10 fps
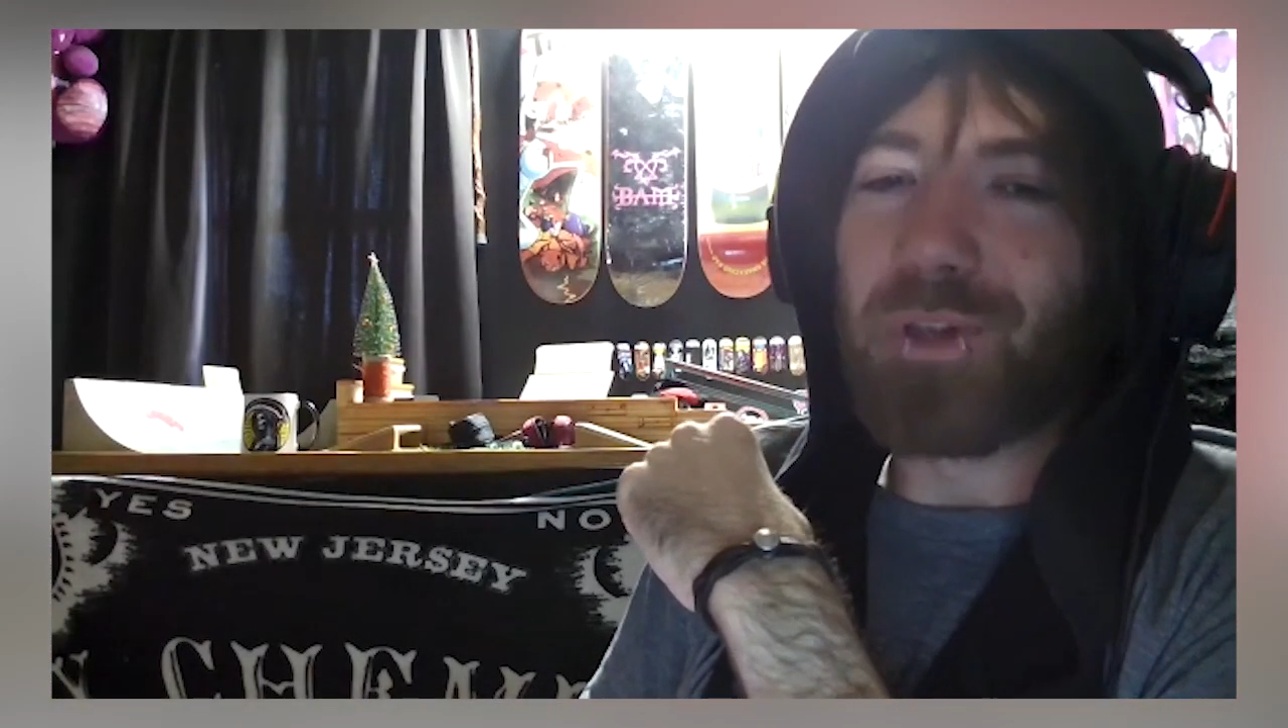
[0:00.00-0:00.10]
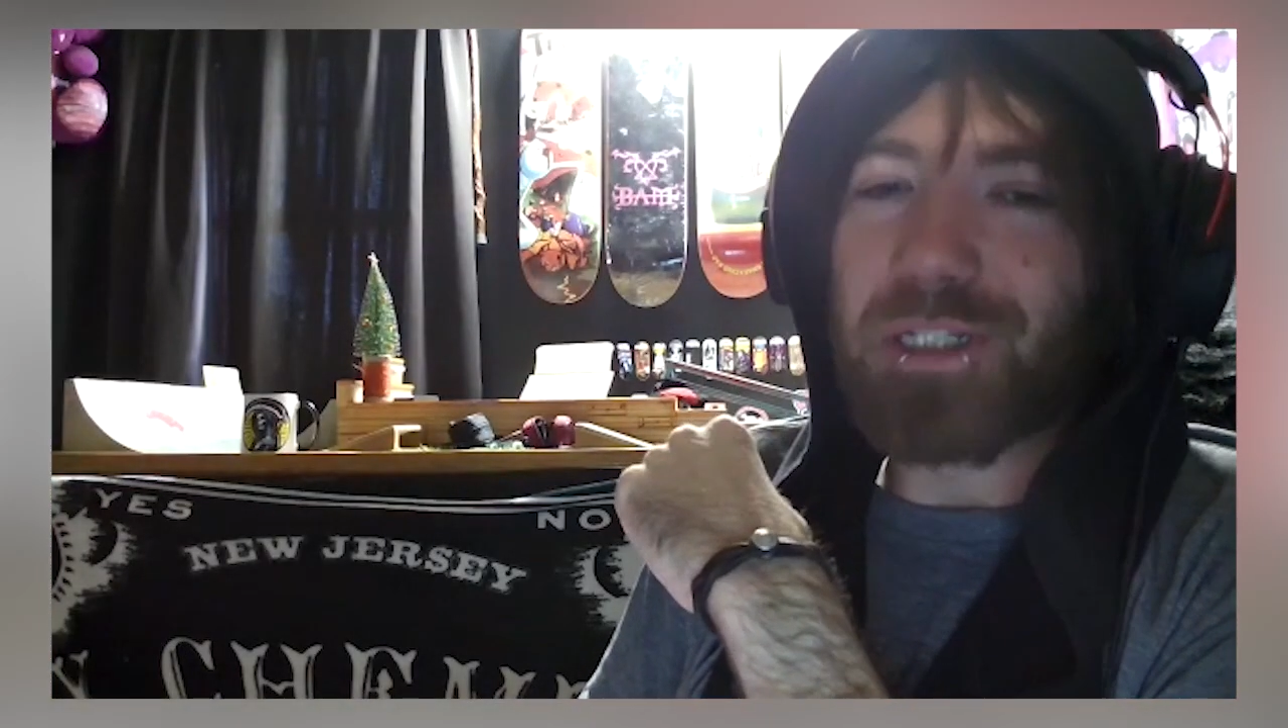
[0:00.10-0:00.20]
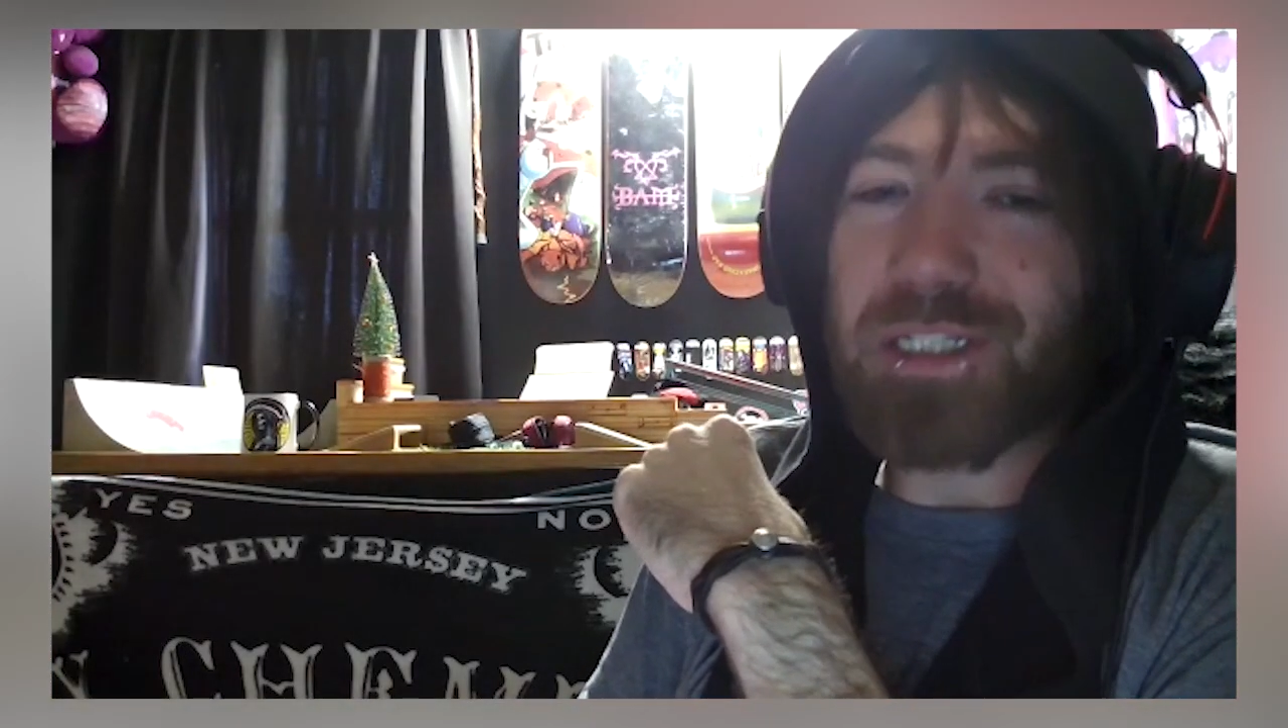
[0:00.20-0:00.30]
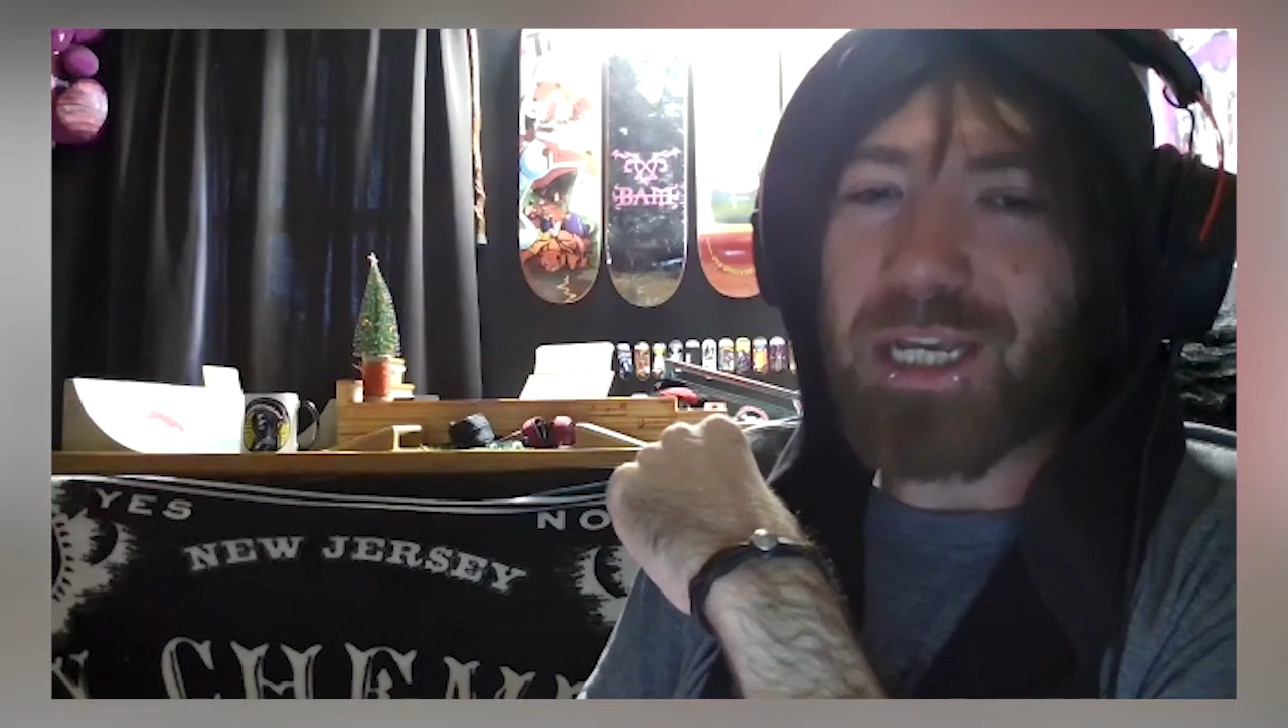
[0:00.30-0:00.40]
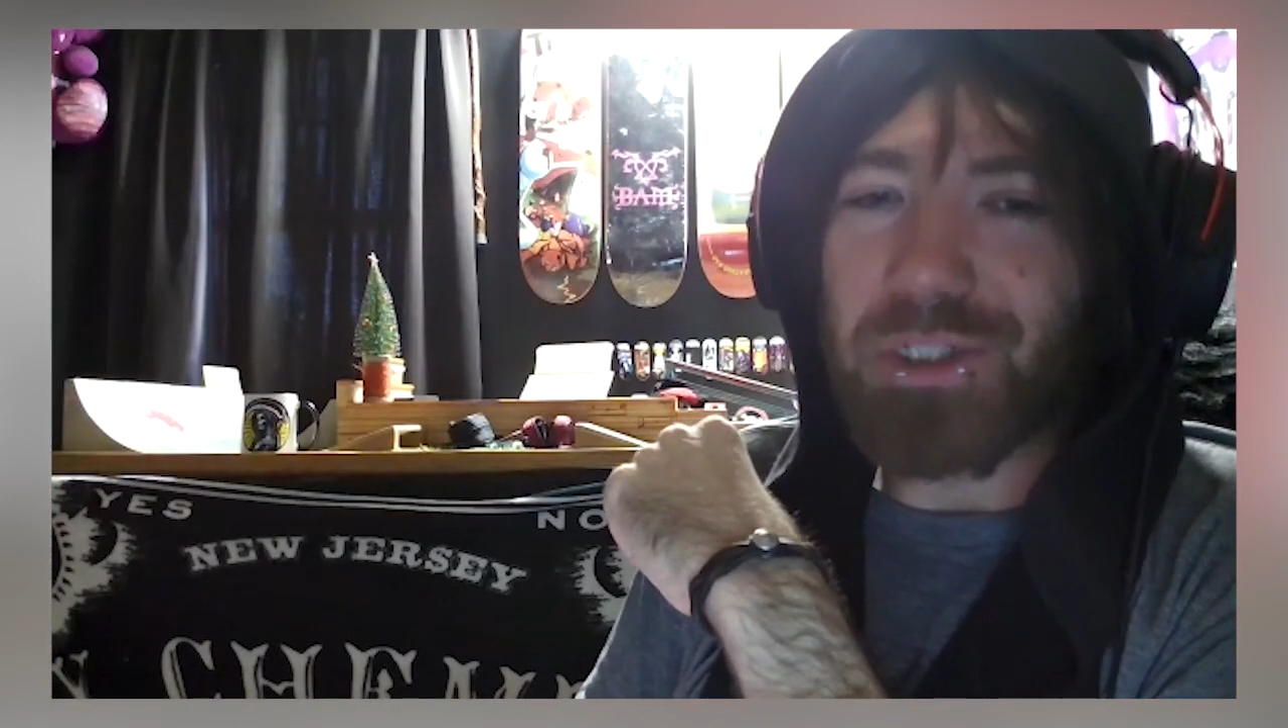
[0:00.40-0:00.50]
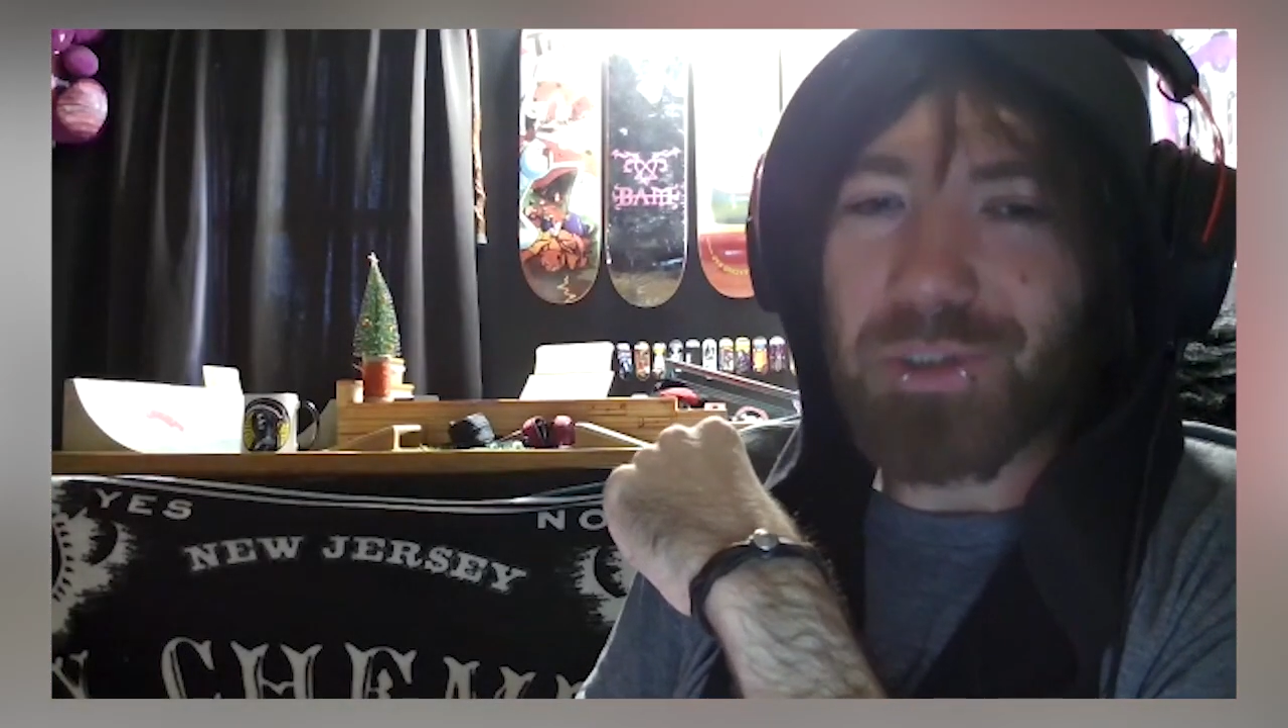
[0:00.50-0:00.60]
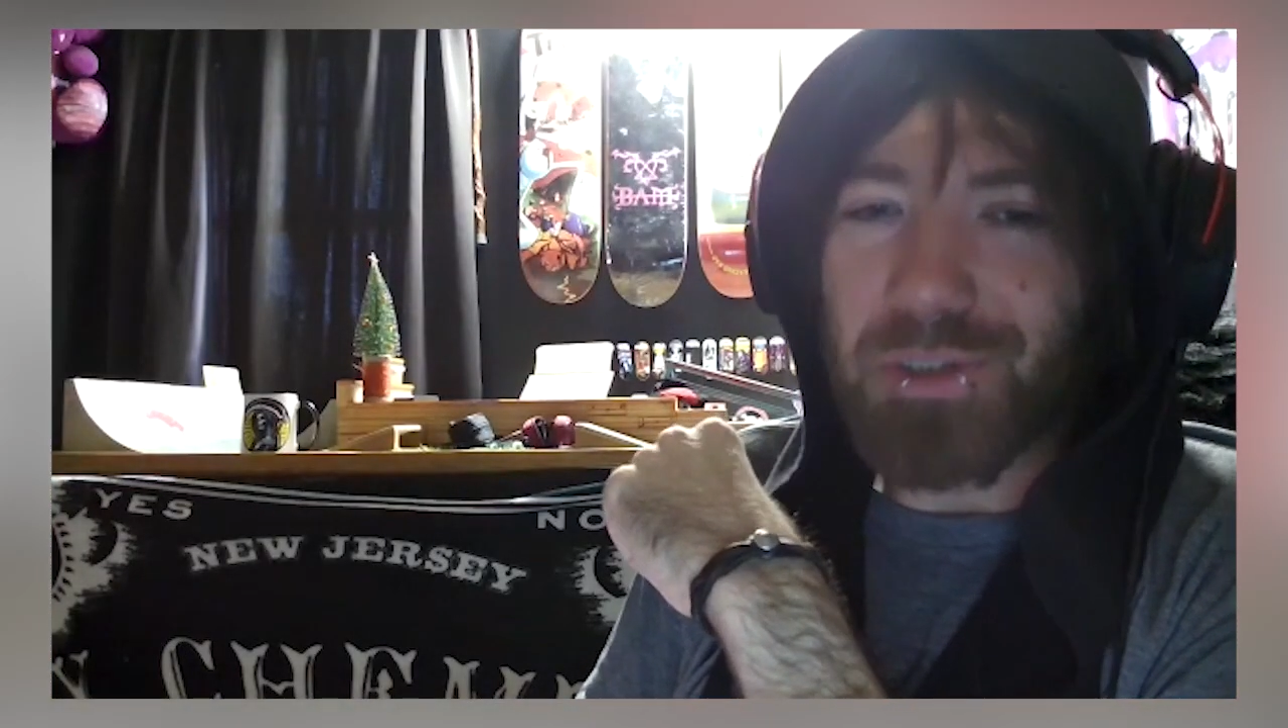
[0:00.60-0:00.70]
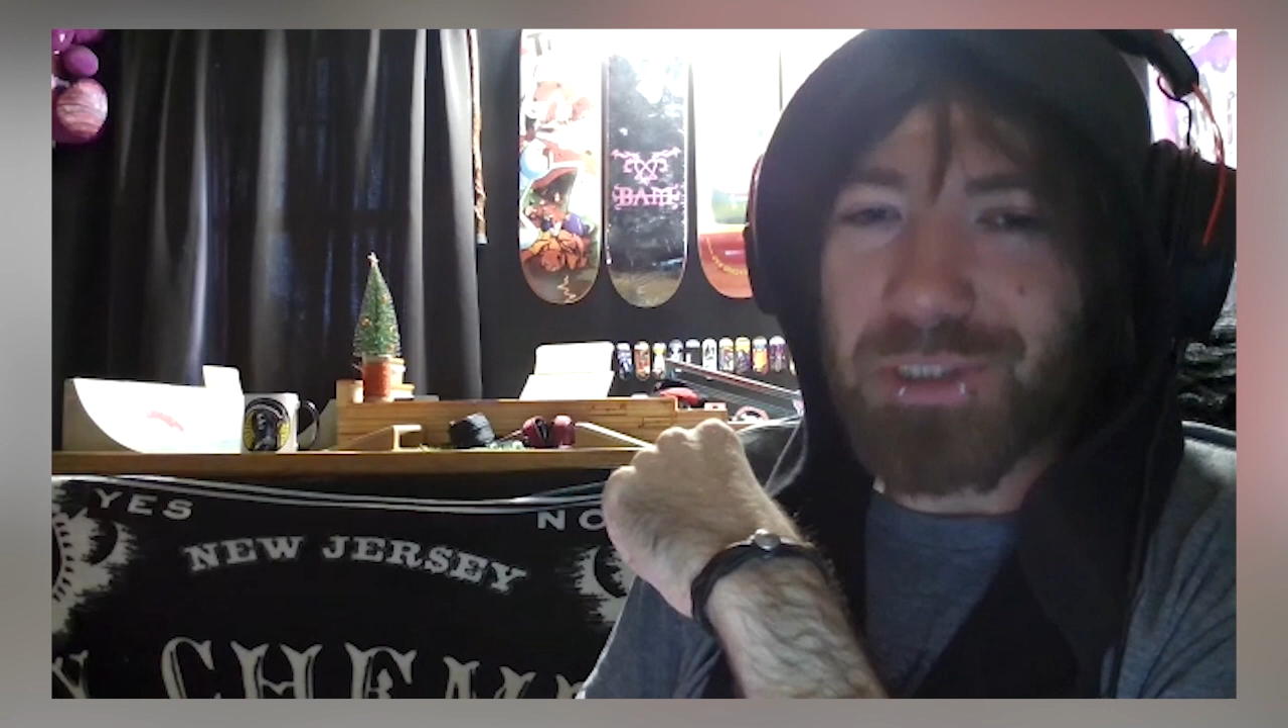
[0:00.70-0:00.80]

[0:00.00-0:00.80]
on schedule,